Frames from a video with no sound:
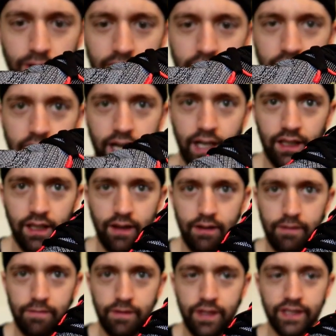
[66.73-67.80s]
way, I
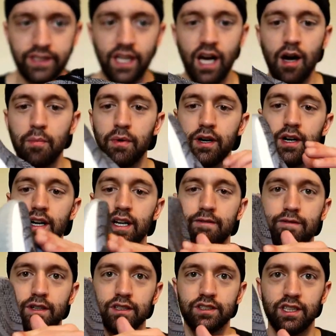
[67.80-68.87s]
love this upper,
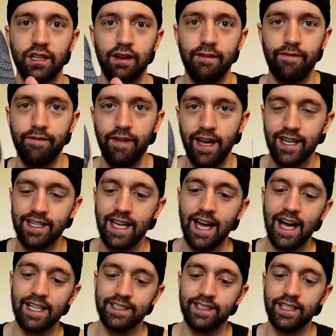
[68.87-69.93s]
it feels
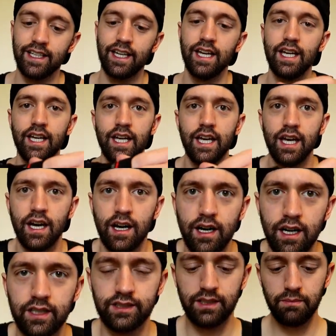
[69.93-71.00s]
fantastic.
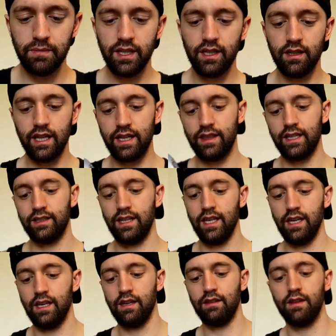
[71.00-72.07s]
Something like that
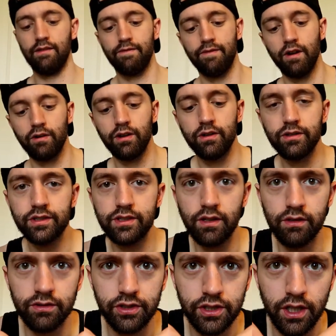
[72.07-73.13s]
the photos
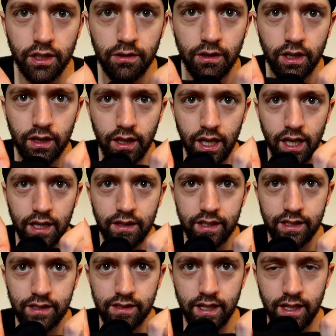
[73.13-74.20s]
don't show online,
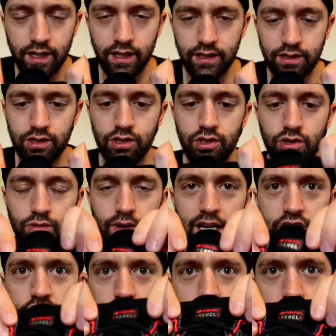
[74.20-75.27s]
this is like a
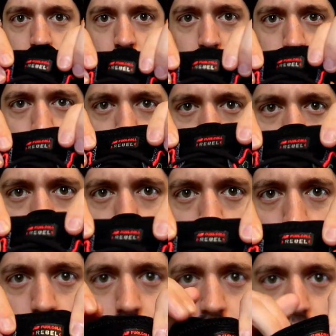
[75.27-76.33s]
stretchy
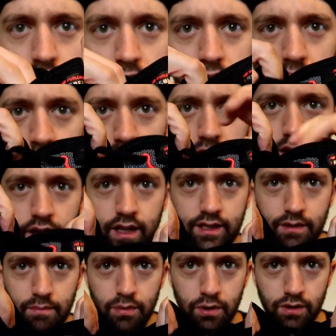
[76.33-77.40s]
collar right here.
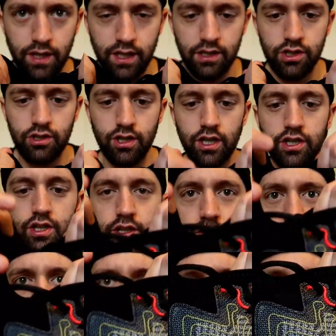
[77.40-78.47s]
It's a booty
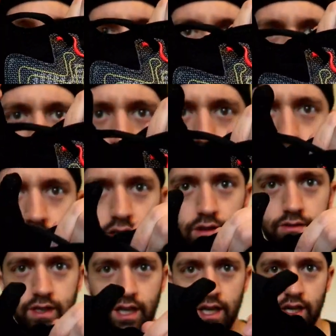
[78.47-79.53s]
construction, so there's
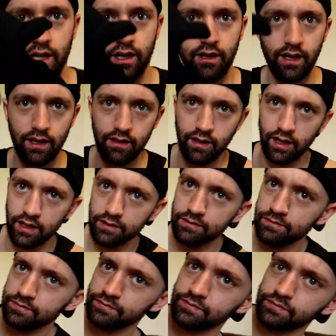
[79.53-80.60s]
no tongue or anything,